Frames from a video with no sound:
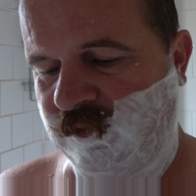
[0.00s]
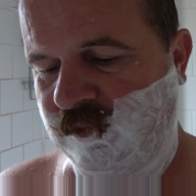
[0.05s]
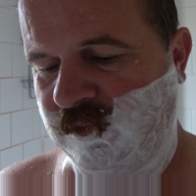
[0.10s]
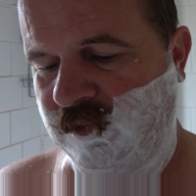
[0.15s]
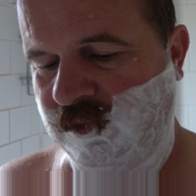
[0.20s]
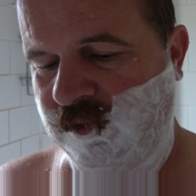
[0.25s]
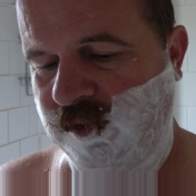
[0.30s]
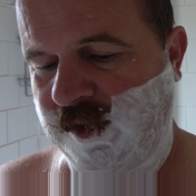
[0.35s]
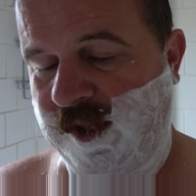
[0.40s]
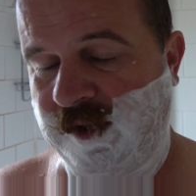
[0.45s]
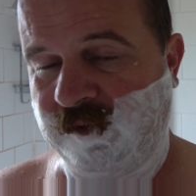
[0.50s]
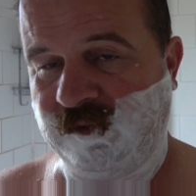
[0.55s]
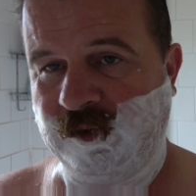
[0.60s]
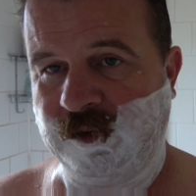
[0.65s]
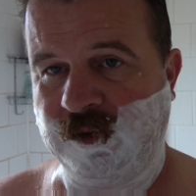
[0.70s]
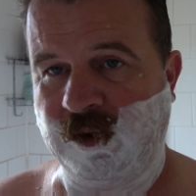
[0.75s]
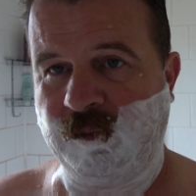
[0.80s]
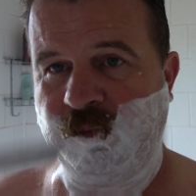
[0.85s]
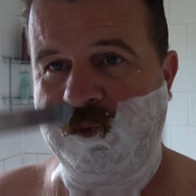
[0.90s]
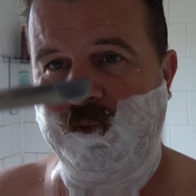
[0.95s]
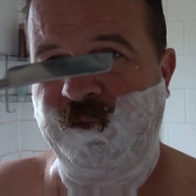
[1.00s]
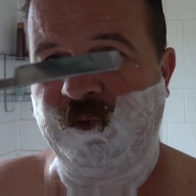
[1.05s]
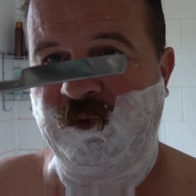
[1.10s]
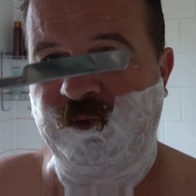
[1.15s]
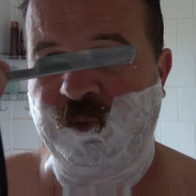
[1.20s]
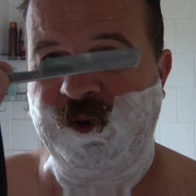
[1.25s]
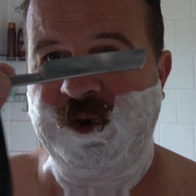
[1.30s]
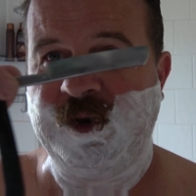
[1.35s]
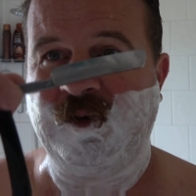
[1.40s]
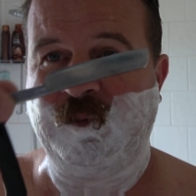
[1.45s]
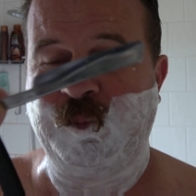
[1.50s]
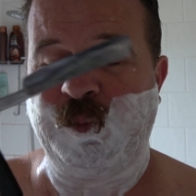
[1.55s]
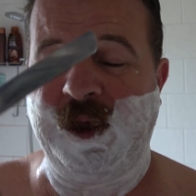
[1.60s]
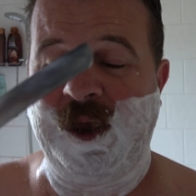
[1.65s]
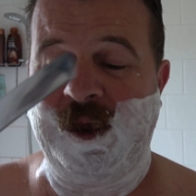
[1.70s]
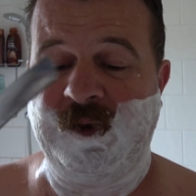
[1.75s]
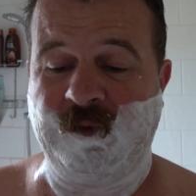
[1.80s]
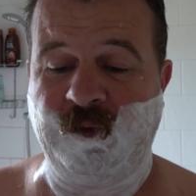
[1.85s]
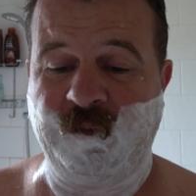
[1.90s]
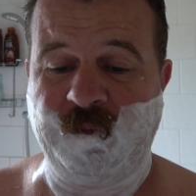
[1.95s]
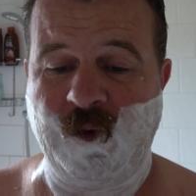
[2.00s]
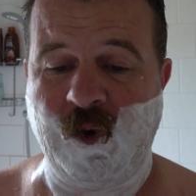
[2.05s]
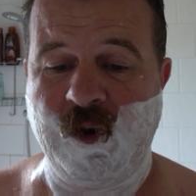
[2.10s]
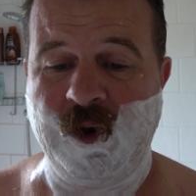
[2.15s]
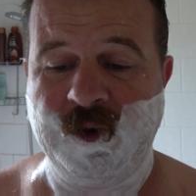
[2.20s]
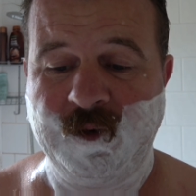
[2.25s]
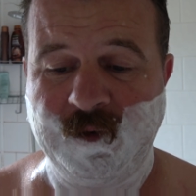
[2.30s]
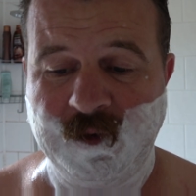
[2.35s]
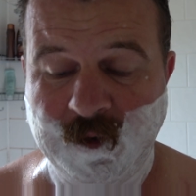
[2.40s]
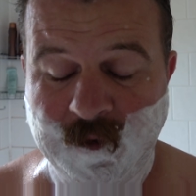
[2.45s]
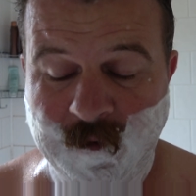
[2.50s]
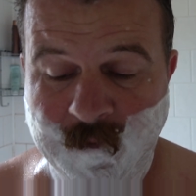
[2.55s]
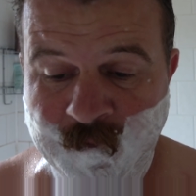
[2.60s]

to a good edge. And like with the Swedish blades, I find